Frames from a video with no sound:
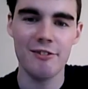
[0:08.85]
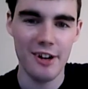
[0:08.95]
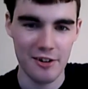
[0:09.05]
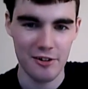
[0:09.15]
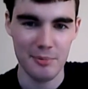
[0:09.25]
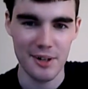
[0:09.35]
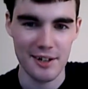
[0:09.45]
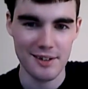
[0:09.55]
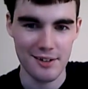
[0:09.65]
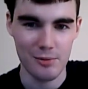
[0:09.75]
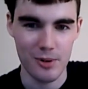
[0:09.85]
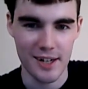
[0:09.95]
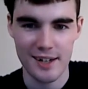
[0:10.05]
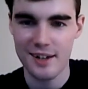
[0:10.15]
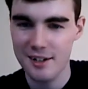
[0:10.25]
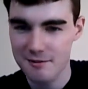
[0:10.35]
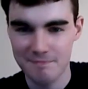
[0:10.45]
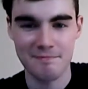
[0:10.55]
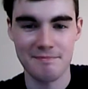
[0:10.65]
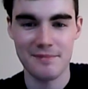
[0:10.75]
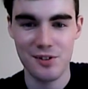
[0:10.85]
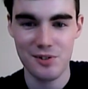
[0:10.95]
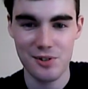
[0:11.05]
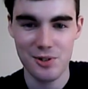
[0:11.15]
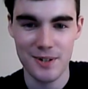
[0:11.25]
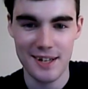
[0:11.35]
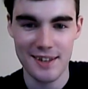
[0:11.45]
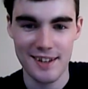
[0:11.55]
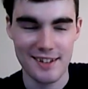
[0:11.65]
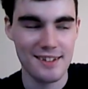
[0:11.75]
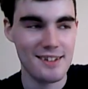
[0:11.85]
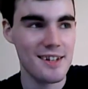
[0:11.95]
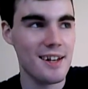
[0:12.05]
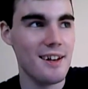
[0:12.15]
writer's block this week. So you get this.